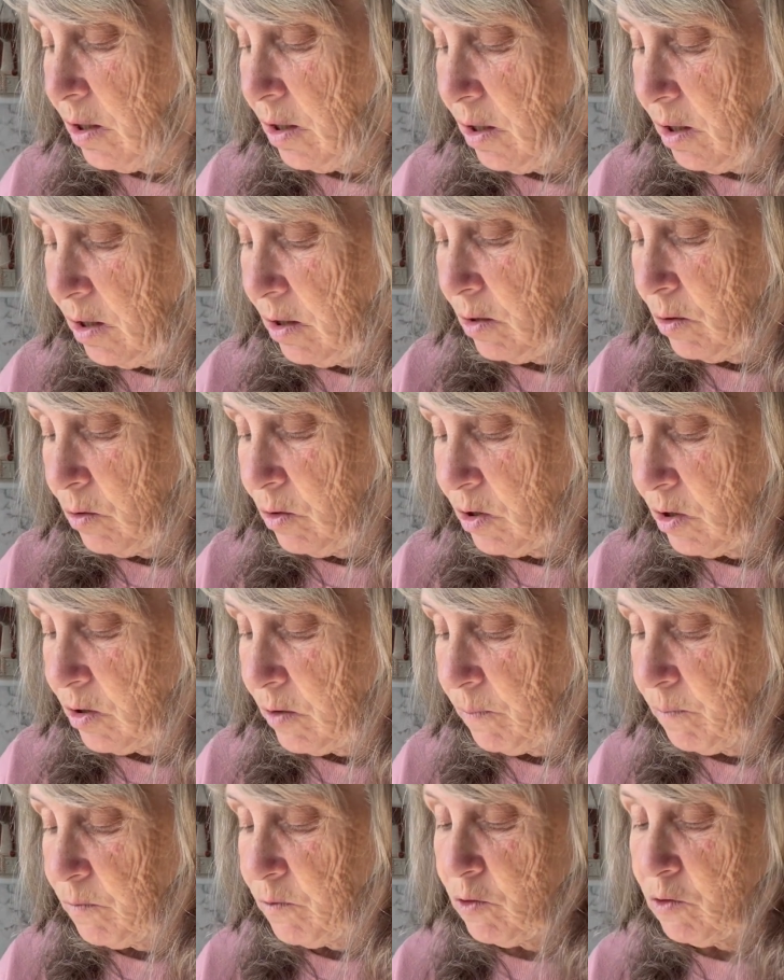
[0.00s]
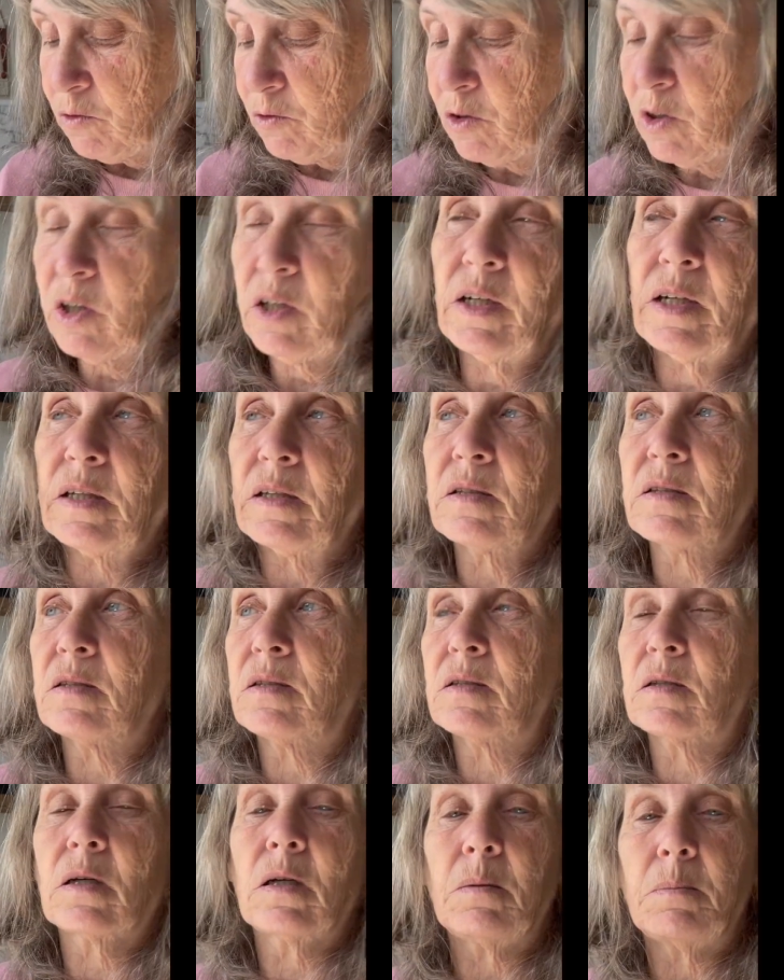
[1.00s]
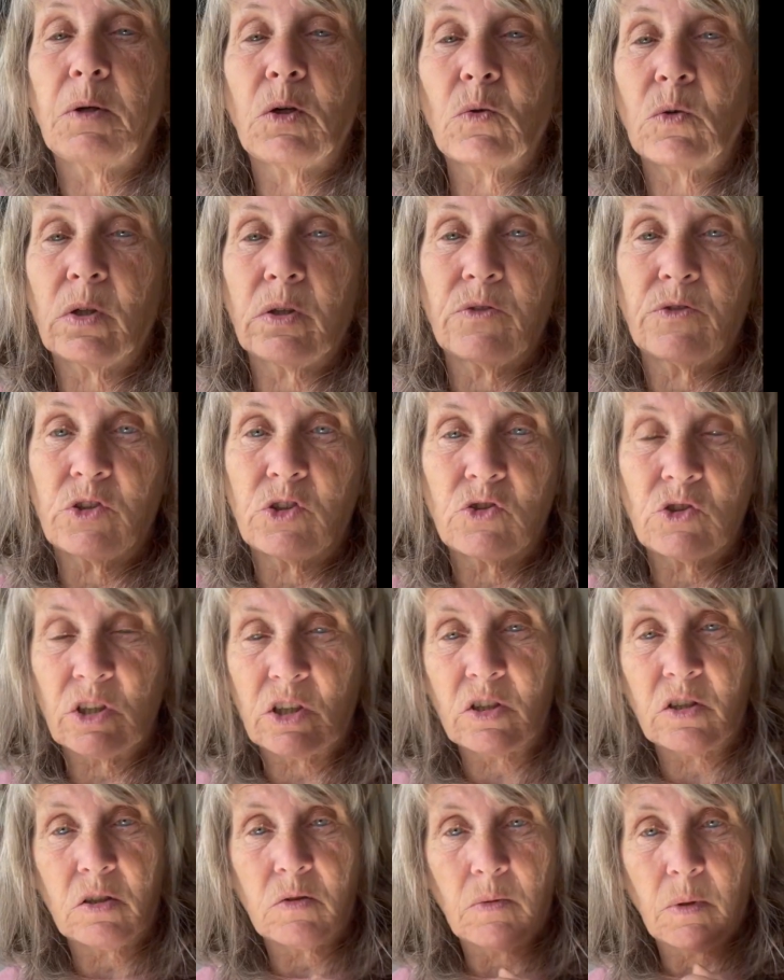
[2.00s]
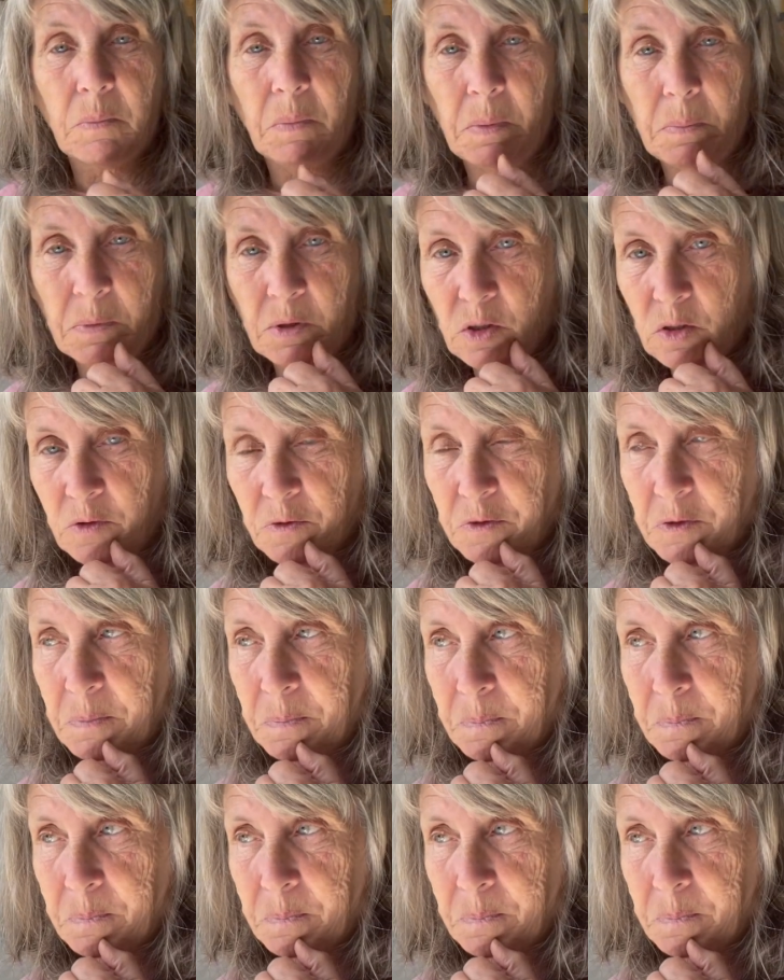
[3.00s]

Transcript: Our finances are going to be quite restricted when we move,